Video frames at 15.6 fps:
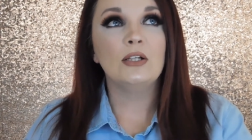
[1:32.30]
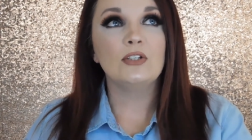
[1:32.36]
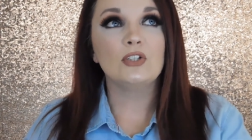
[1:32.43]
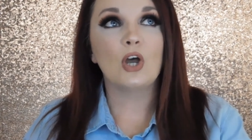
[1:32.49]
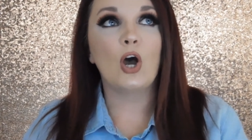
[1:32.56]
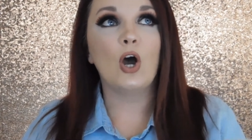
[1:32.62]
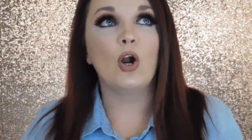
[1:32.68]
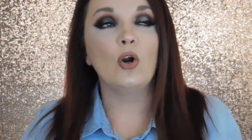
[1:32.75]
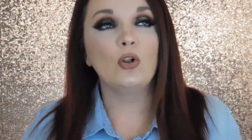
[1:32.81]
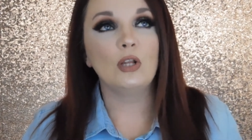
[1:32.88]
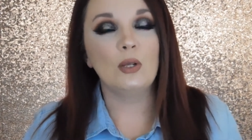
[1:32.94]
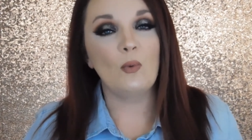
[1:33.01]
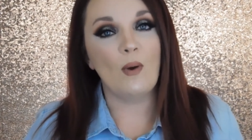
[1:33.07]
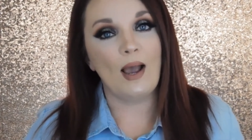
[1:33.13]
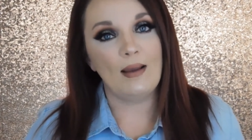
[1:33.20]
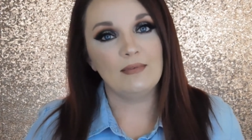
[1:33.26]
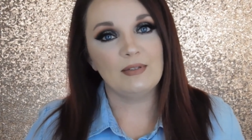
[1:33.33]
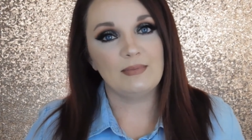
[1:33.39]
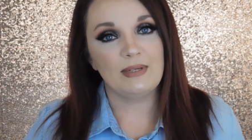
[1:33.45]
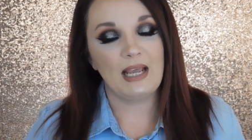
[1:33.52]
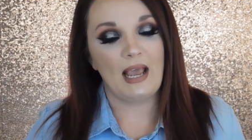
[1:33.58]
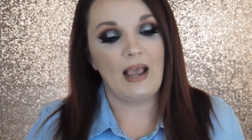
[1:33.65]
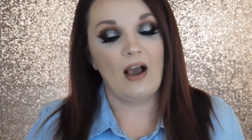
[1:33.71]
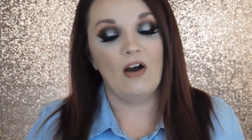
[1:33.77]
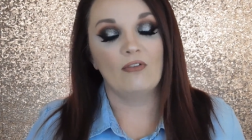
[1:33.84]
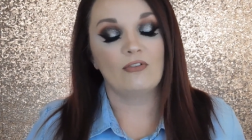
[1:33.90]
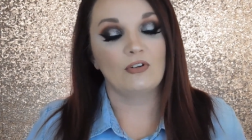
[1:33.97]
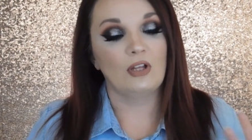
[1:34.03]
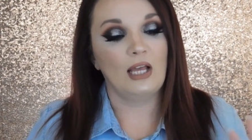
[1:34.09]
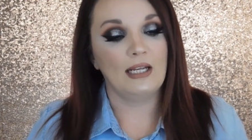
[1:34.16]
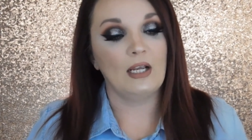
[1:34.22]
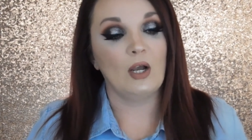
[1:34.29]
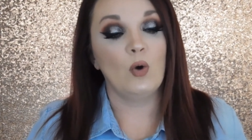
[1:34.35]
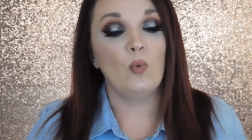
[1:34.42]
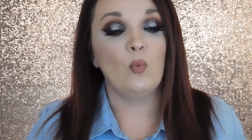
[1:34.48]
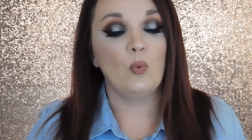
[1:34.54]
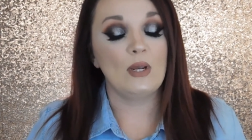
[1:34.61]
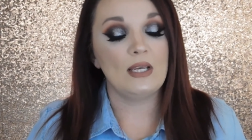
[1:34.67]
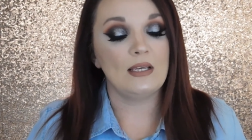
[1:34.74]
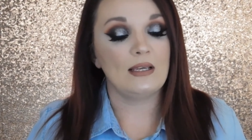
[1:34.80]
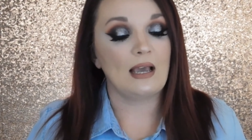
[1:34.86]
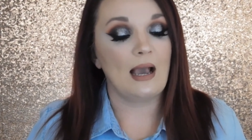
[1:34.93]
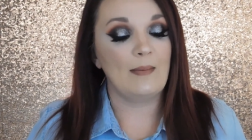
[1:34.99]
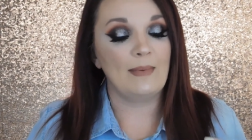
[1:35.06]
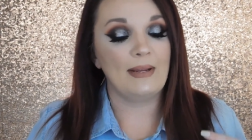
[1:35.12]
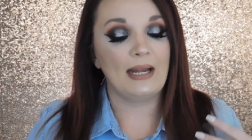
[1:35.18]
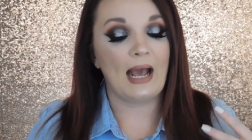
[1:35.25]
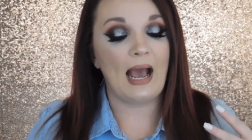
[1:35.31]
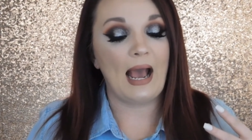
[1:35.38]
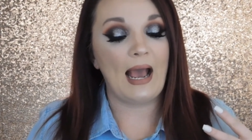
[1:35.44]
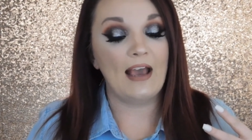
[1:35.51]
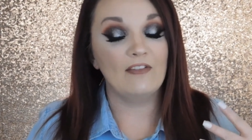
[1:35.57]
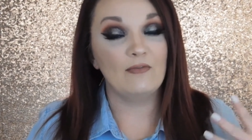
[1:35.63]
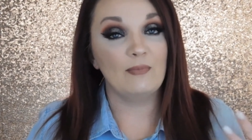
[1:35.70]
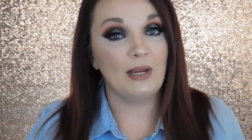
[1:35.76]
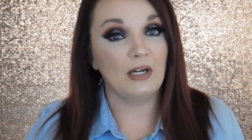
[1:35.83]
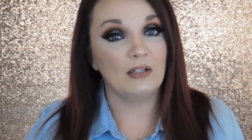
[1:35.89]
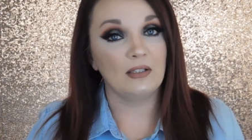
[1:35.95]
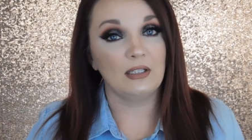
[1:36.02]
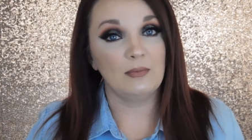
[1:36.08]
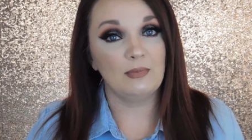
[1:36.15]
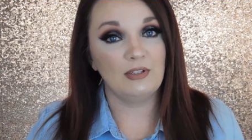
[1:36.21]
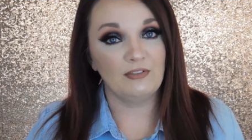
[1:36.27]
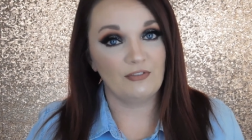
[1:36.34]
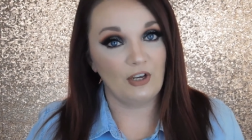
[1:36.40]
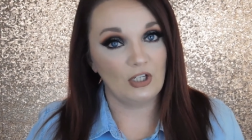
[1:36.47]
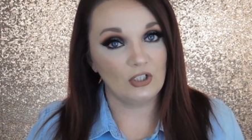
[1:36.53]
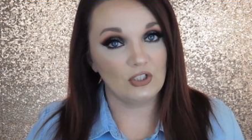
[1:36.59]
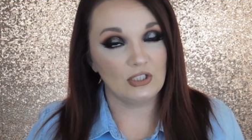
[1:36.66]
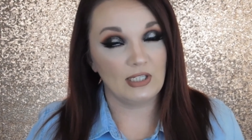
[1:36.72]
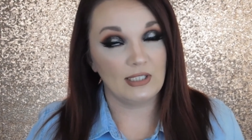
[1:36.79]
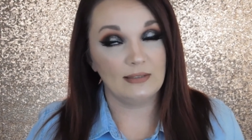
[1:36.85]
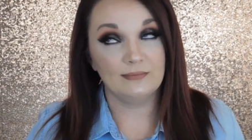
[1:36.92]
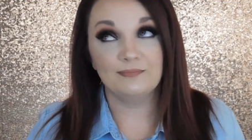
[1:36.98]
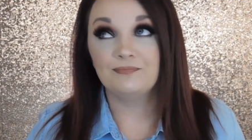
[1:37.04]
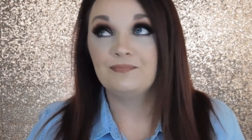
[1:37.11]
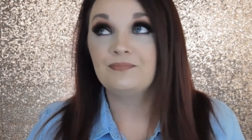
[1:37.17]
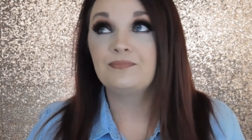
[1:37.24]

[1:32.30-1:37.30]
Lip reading: Totally wiped me out for like a week. I mean, I have barely been functioning.